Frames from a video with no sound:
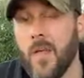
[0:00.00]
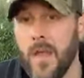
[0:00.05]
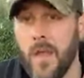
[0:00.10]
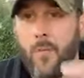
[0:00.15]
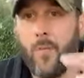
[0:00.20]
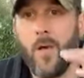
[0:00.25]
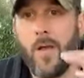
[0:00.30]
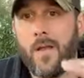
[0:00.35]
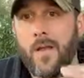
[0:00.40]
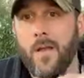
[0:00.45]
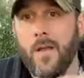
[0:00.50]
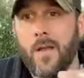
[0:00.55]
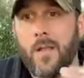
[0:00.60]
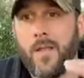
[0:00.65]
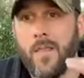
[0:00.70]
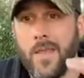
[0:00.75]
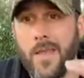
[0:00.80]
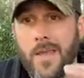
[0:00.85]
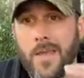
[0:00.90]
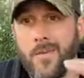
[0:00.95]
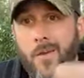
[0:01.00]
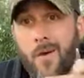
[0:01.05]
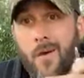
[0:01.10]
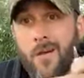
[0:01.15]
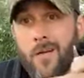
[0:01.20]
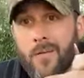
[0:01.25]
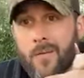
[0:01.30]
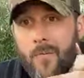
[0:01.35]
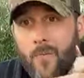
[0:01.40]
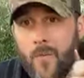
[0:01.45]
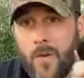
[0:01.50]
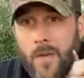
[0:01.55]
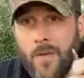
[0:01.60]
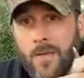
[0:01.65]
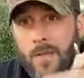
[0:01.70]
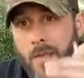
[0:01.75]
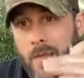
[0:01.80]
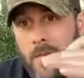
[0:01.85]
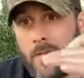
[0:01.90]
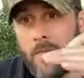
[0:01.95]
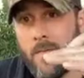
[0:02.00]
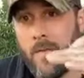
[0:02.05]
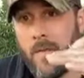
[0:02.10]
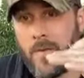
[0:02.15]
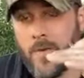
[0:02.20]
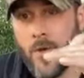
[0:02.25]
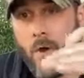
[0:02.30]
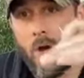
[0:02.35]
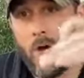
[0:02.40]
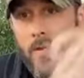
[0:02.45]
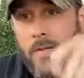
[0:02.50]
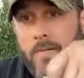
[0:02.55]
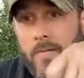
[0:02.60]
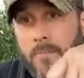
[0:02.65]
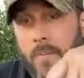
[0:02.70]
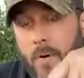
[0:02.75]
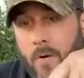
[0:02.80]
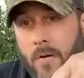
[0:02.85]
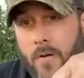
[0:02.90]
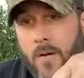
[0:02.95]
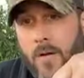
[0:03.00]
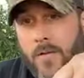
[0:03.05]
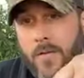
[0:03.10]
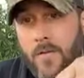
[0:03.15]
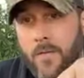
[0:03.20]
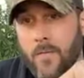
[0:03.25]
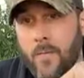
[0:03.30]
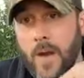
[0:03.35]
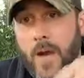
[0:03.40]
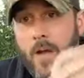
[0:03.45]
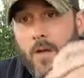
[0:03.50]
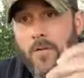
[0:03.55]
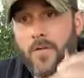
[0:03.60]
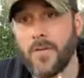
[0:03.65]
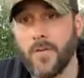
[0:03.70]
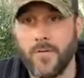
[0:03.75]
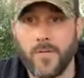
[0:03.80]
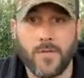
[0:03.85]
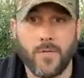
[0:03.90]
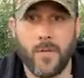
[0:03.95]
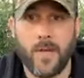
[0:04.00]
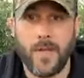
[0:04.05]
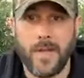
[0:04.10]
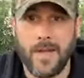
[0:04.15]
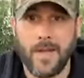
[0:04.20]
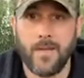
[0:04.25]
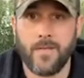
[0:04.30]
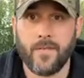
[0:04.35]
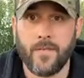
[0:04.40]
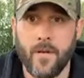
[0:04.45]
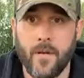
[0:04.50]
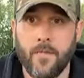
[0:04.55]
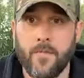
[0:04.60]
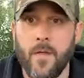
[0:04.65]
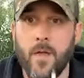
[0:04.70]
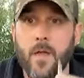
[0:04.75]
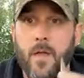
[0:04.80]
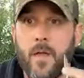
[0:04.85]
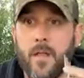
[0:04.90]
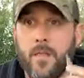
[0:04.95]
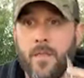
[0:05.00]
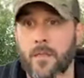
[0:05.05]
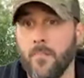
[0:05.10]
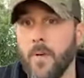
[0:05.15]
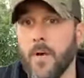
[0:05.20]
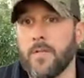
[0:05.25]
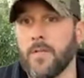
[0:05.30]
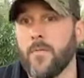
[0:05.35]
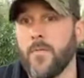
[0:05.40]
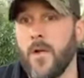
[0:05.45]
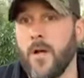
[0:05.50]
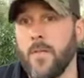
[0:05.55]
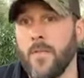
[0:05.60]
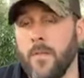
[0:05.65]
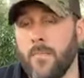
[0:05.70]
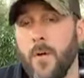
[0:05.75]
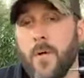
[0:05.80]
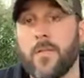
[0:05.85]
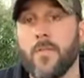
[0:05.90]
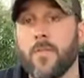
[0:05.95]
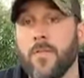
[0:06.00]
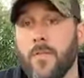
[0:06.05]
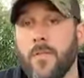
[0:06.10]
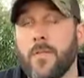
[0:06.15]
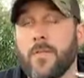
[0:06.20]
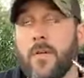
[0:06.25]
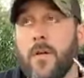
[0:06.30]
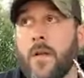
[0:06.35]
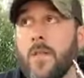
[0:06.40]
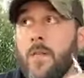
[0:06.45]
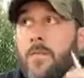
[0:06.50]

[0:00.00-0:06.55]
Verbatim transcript: And when the yaw, when the yaw is imparted onto the round due to it hitting stuff, the muzzle velo- the muzzle sorry